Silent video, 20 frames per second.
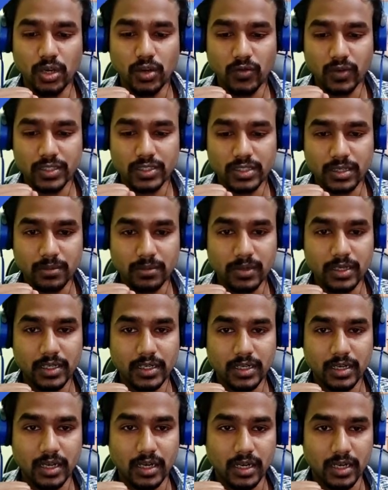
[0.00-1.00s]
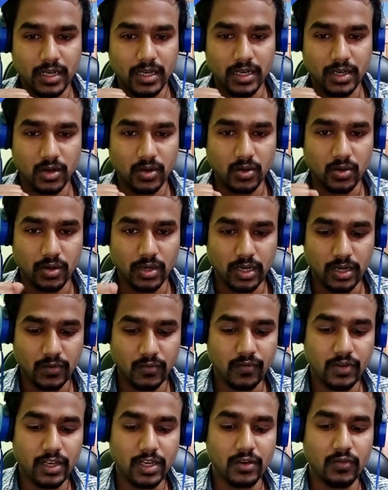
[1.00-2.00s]
If I submit it again,
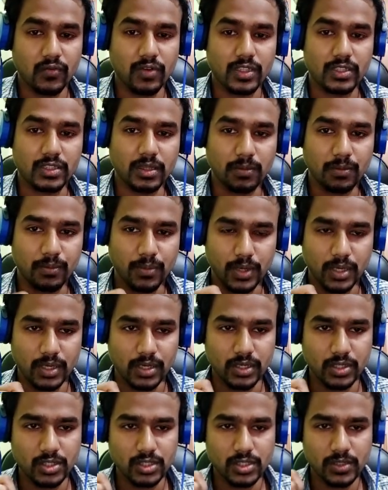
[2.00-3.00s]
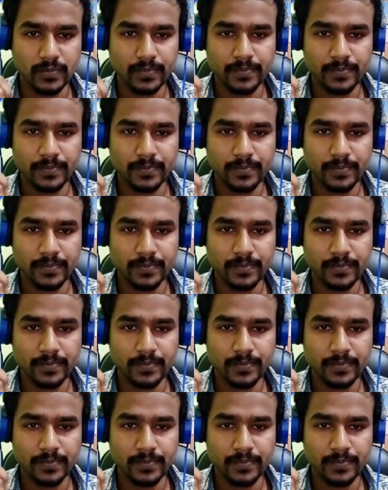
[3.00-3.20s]
if I refresh the page,